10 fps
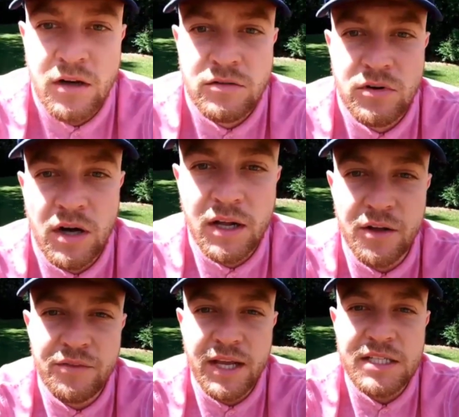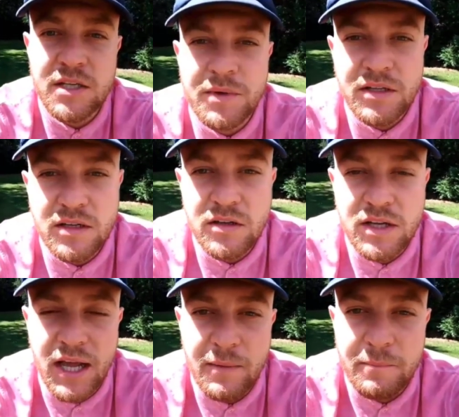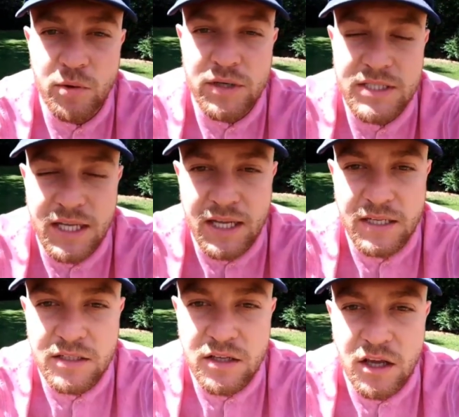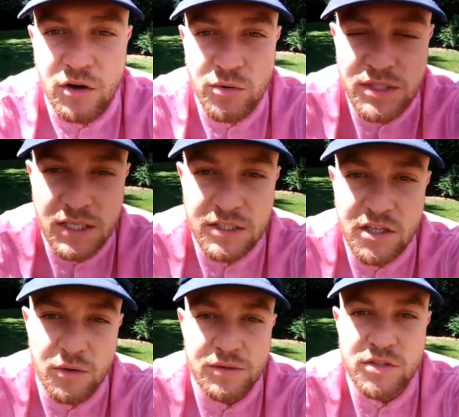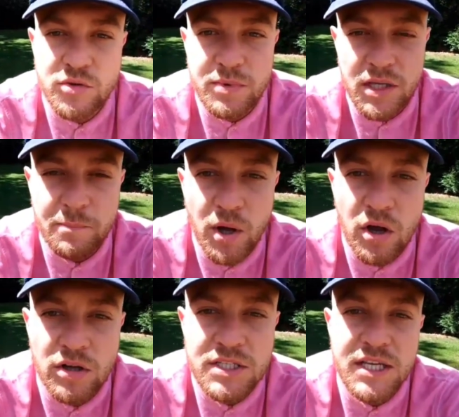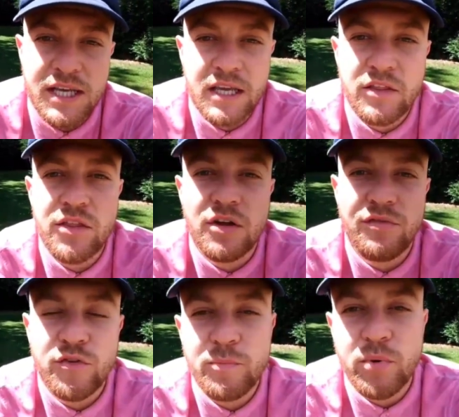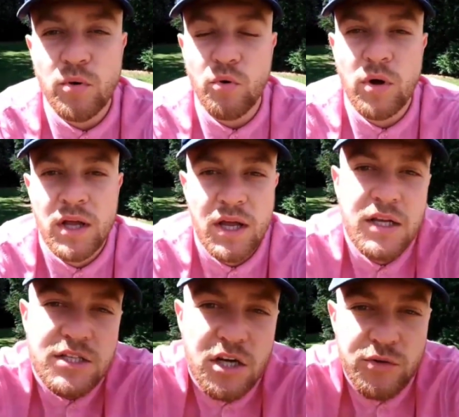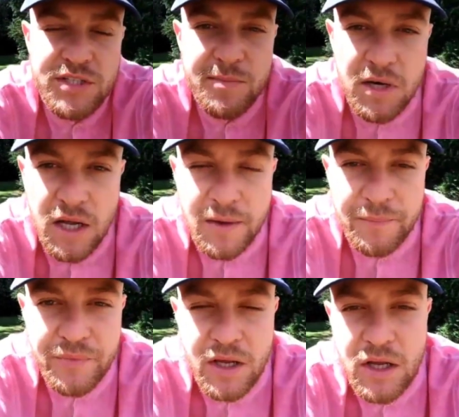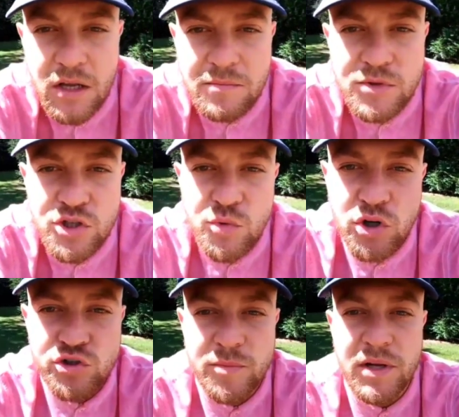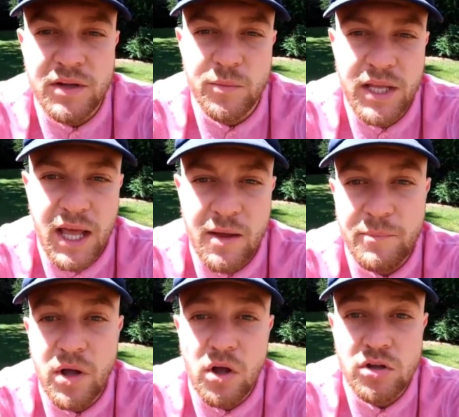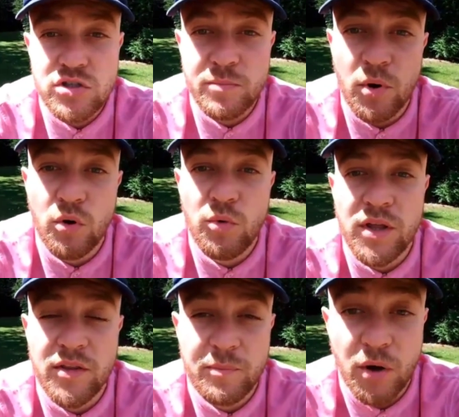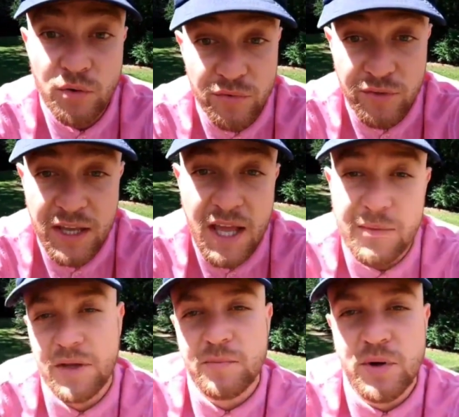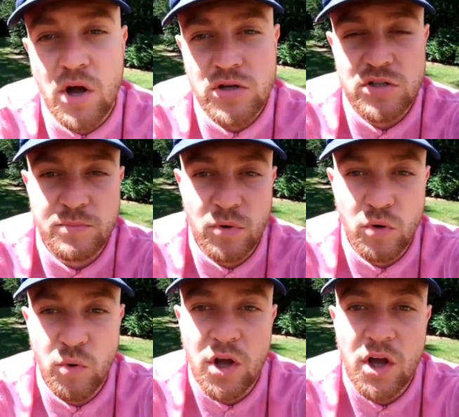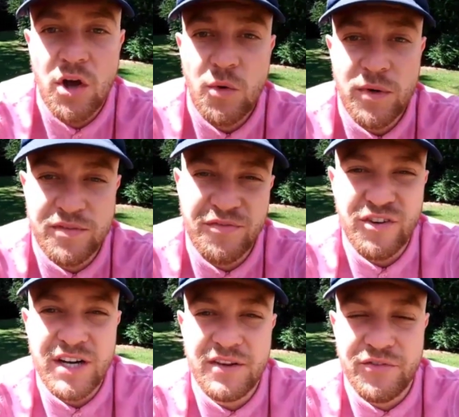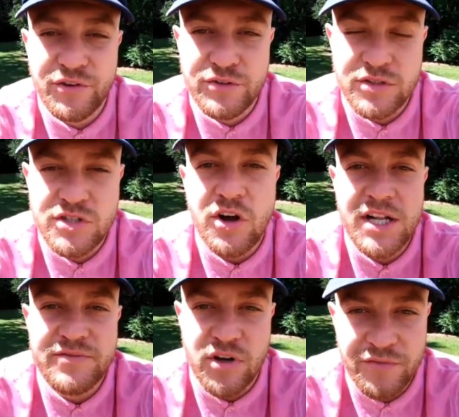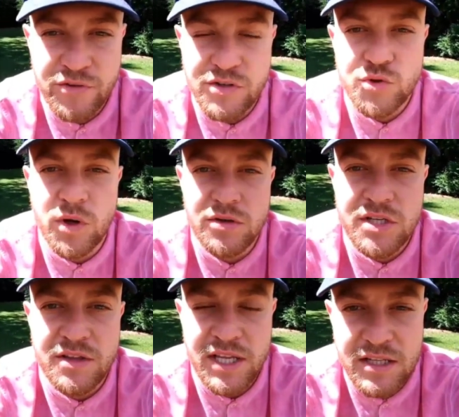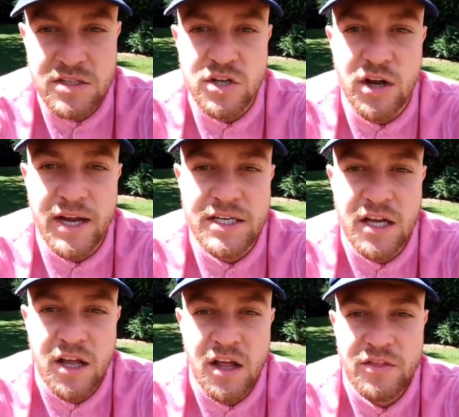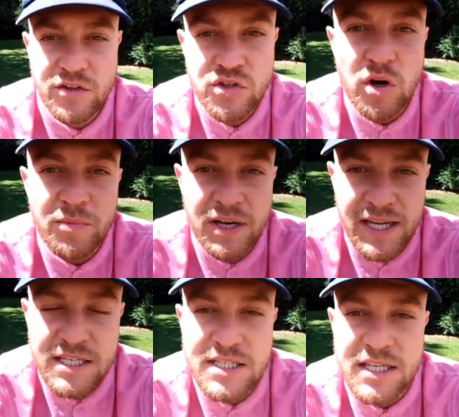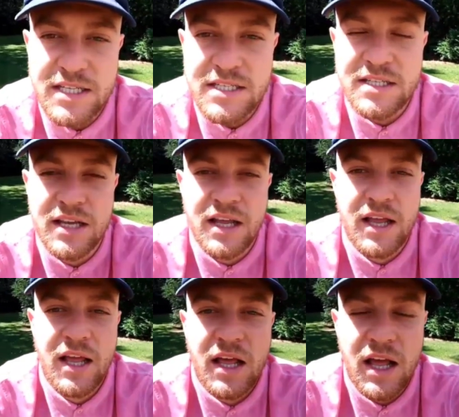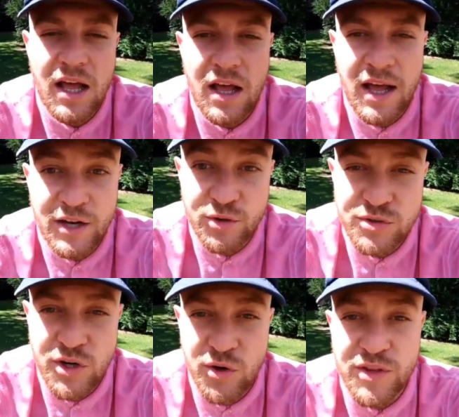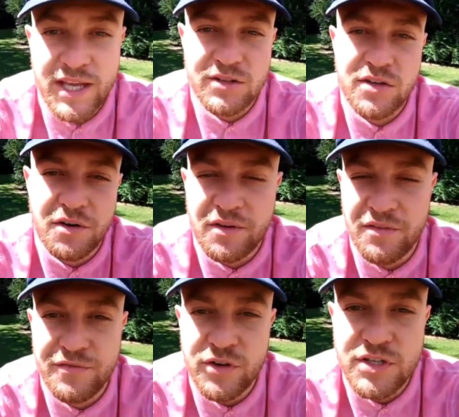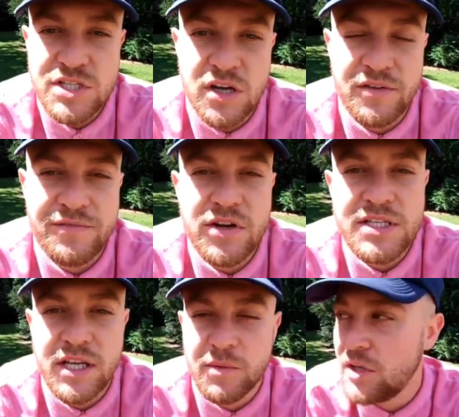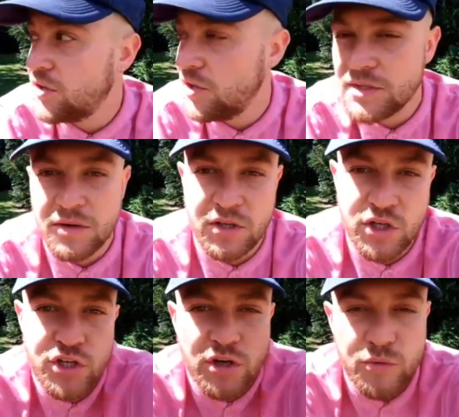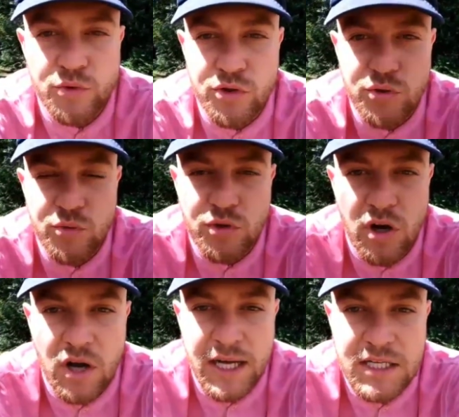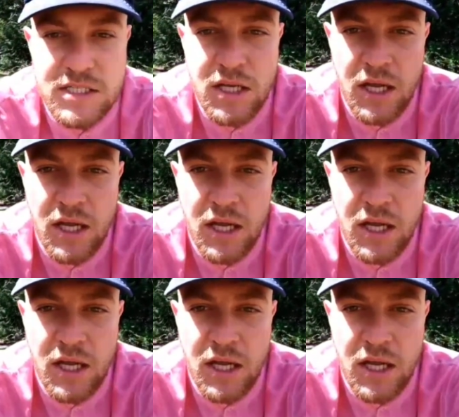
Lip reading: righto, next thing we're going to look at, boys and girls, is going to be passing the football. So similar to our dribbling, we can pass the ball with both feet, and we can pass the ball with the 3 different sides of our foot as well, so the inside, the top, the laces, and also on the outside of our foot. So the first thing I'm going to do is I'm going to show you guys